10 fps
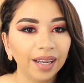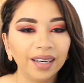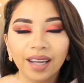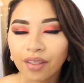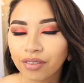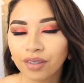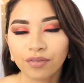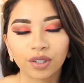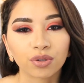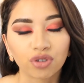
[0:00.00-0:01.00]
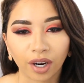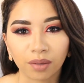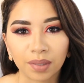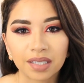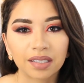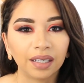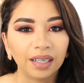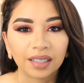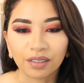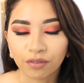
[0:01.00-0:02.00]
Nothing feels dry on my
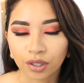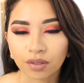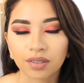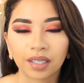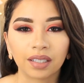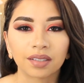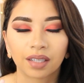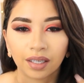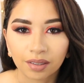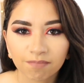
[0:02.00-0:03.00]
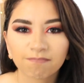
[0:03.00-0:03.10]
skin, nothing feels like it's like